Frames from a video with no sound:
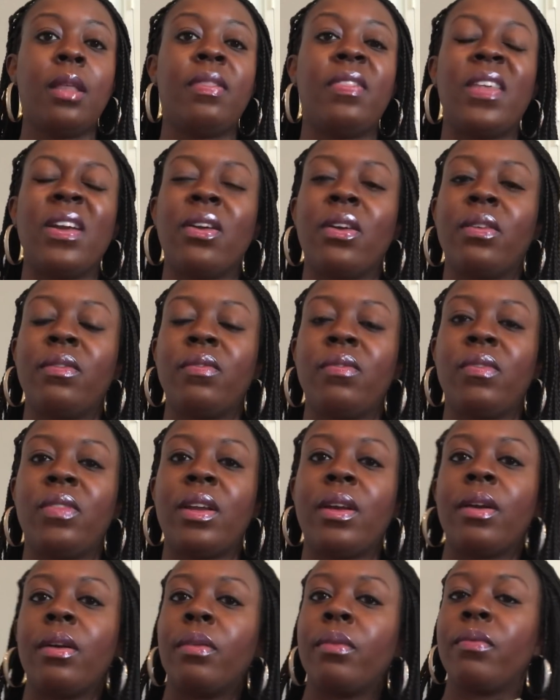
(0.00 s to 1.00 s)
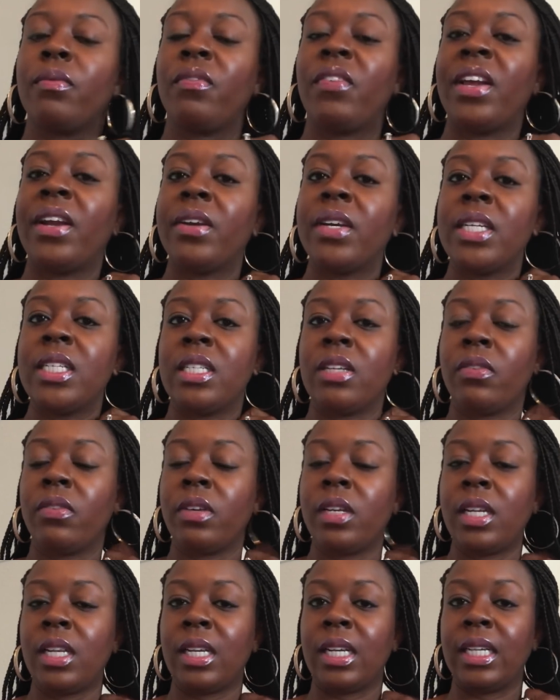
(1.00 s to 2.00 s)
They're very
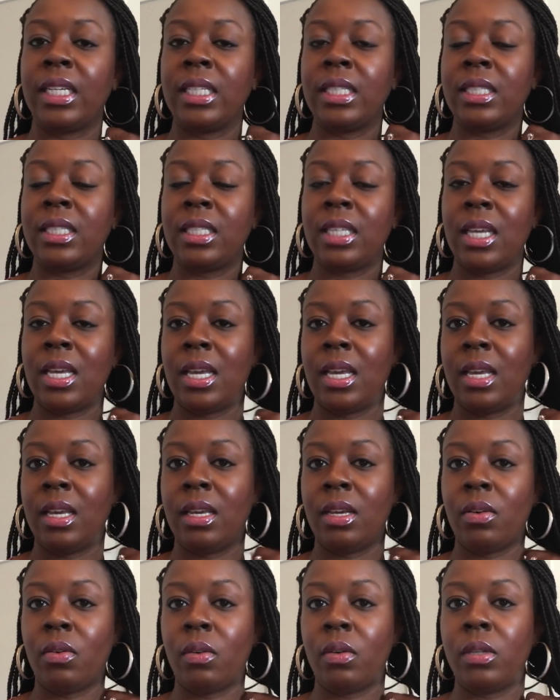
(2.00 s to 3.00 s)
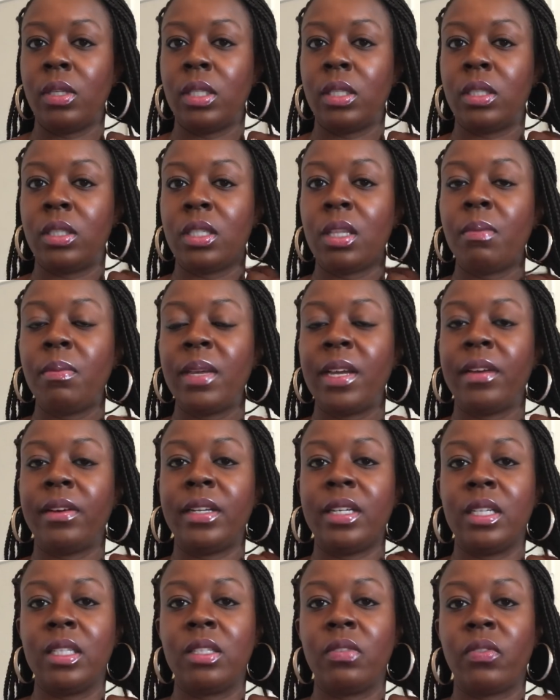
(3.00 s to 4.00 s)
different, and I could see some
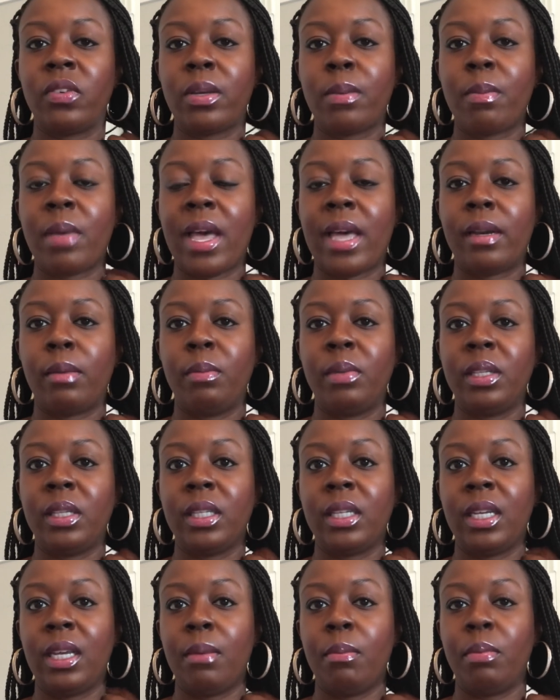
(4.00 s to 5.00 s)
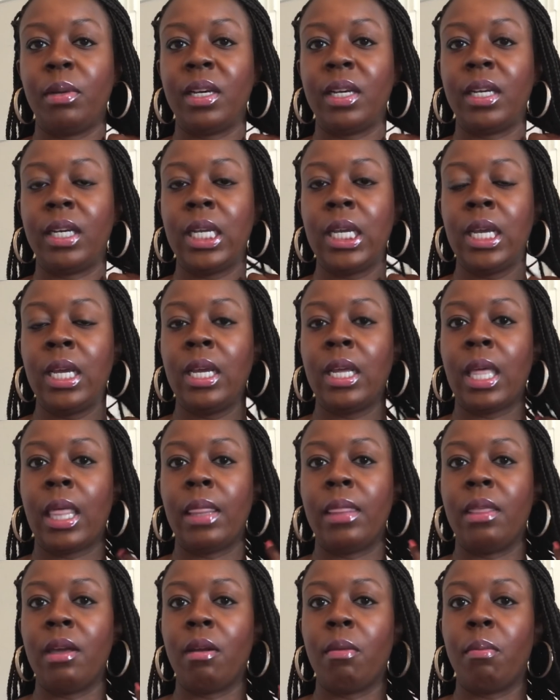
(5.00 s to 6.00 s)
areas of compatibility, but
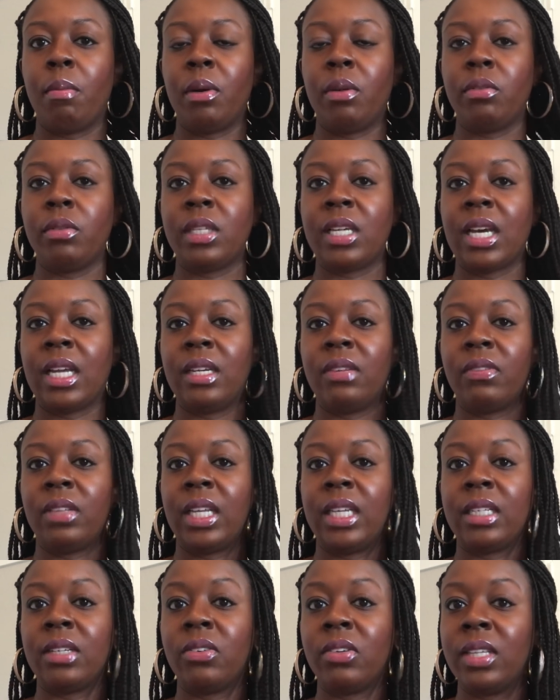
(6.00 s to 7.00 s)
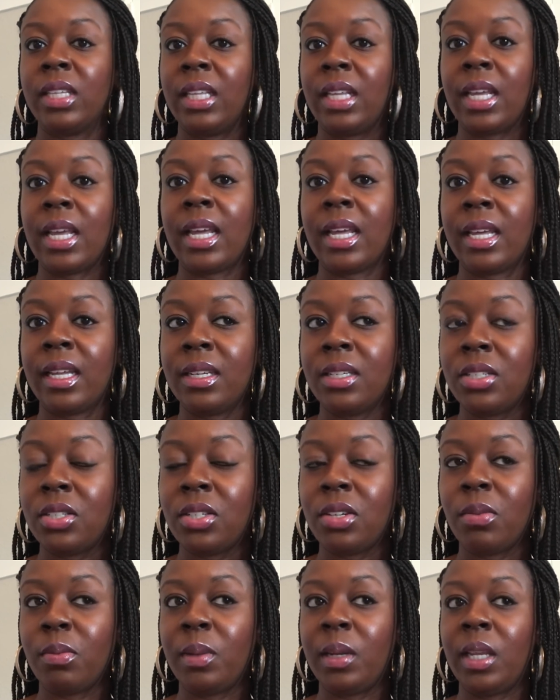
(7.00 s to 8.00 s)
they're both kind of like on the
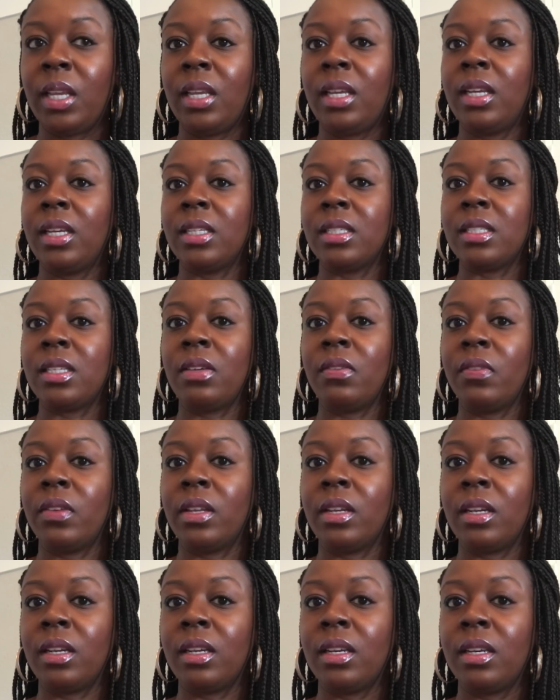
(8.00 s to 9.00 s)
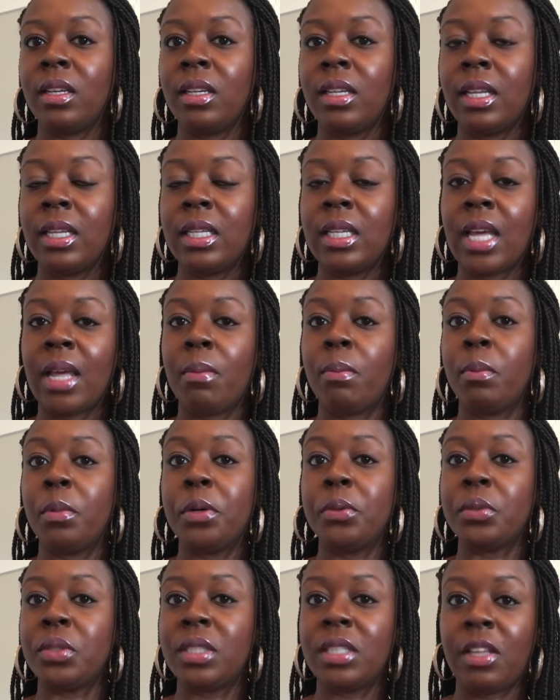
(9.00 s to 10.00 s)
edge. Nobody is even, at
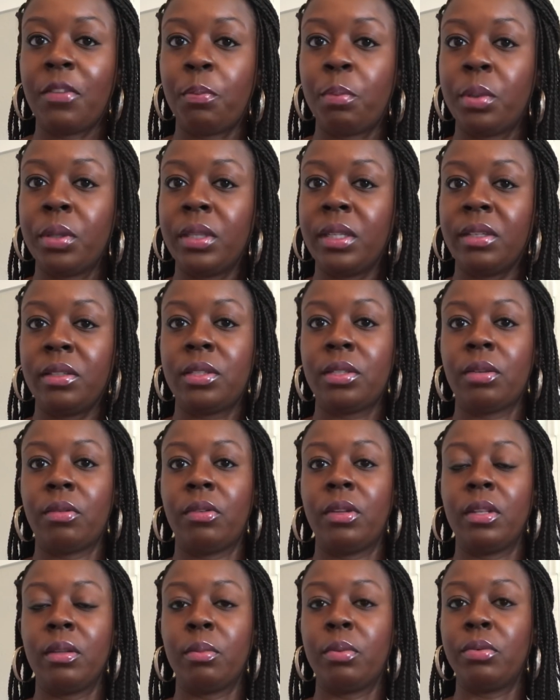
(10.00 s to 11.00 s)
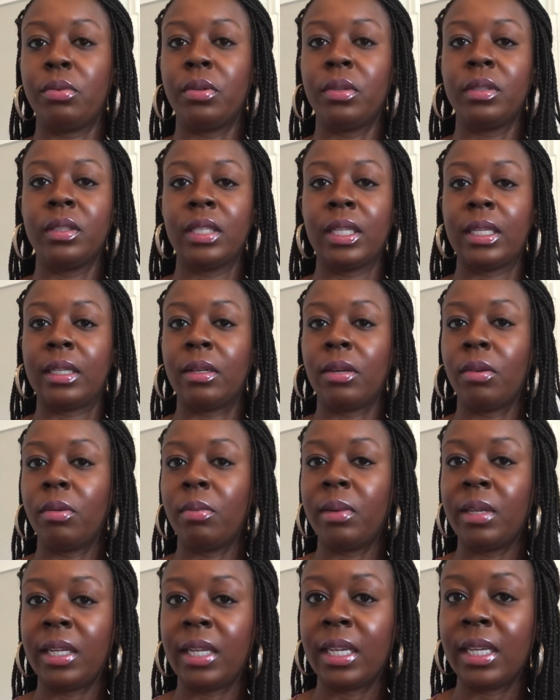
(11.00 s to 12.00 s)
most, they put their toe in the pool. Like
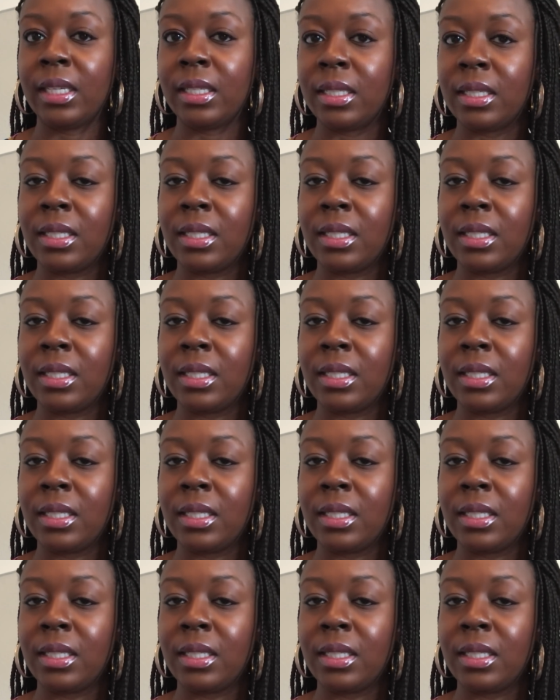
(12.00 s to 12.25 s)
nobody's